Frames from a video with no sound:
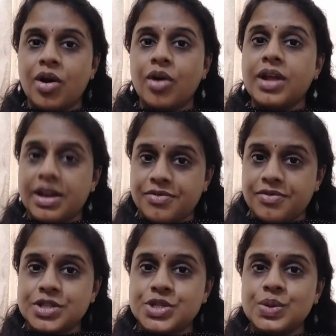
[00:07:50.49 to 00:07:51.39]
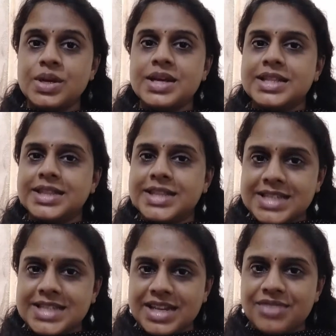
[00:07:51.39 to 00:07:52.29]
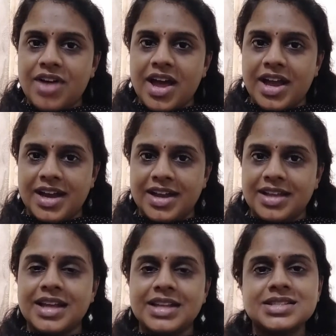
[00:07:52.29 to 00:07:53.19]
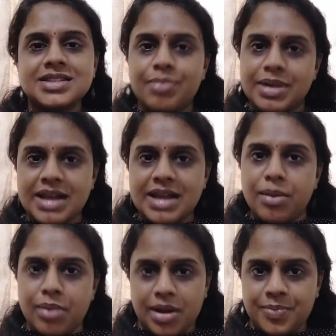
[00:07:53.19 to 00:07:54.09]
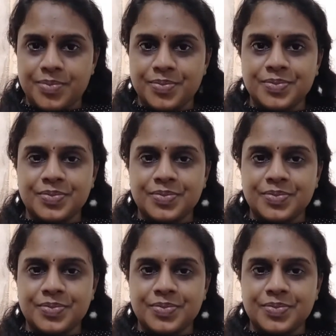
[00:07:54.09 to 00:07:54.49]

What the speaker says: or refers to the signified, that is the pet animal,